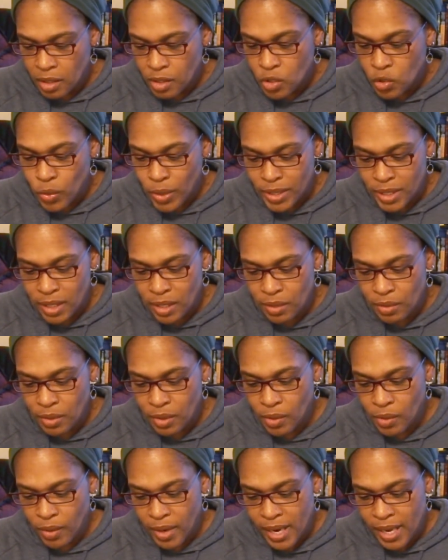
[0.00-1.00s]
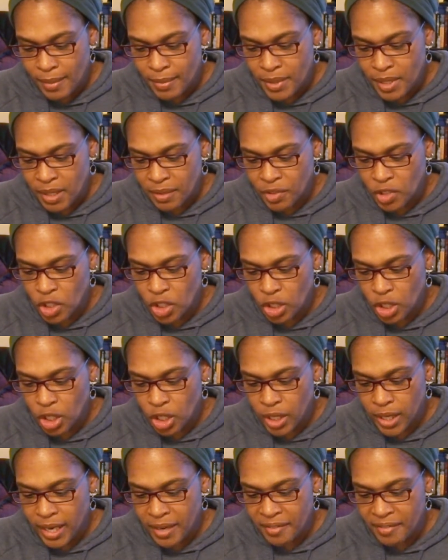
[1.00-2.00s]
23 grams of
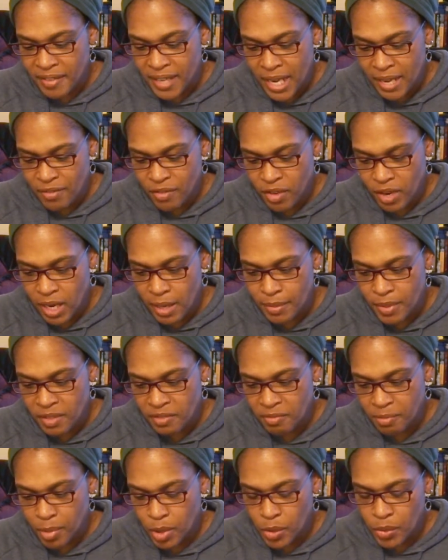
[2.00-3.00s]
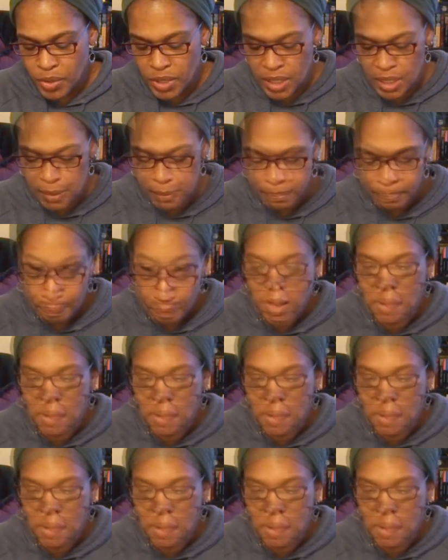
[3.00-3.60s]
sugar, and 5 grams of protein.